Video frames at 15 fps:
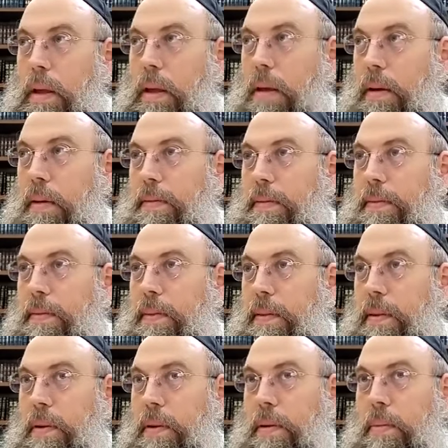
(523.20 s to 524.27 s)
if
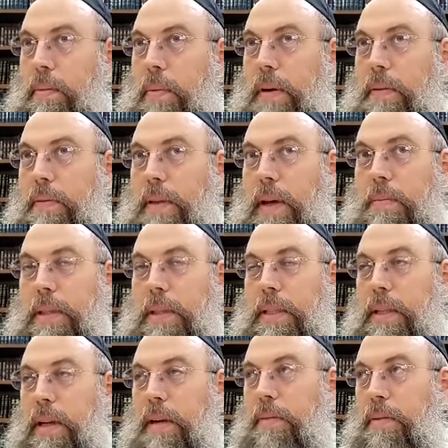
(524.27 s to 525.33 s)
one of them,
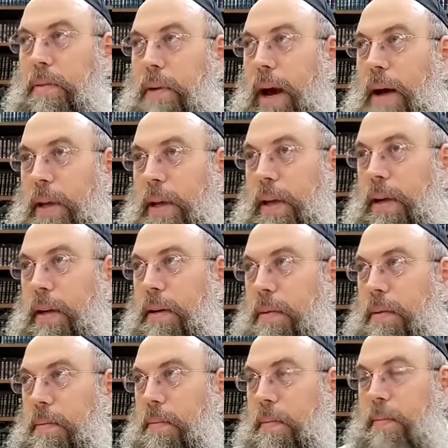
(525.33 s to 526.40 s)
instead of grabbing it,
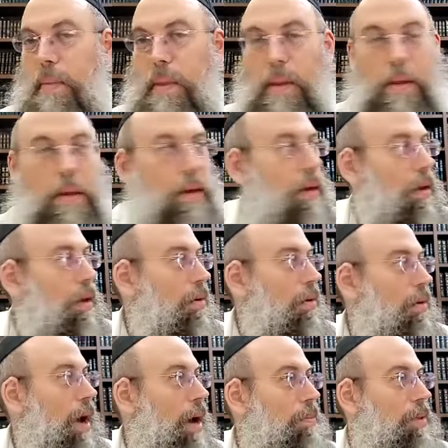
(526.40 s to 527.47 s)
he
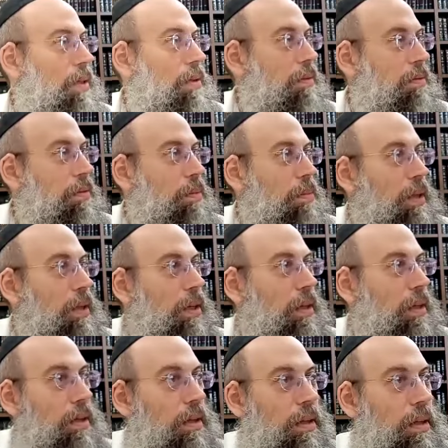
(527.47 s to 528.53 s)
grabs it verbally
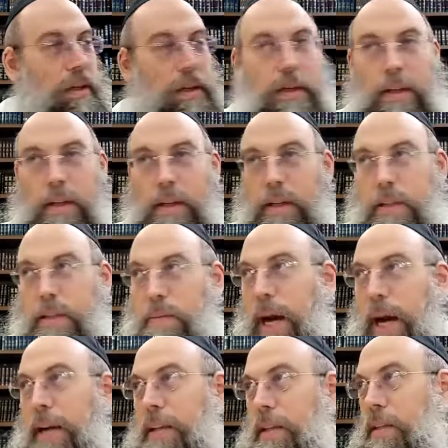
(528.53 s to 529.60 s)
is
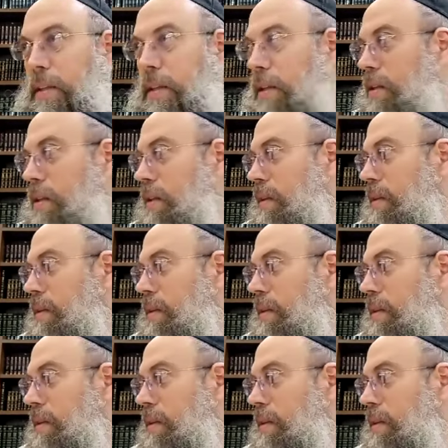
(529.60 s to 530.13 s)
makdasha.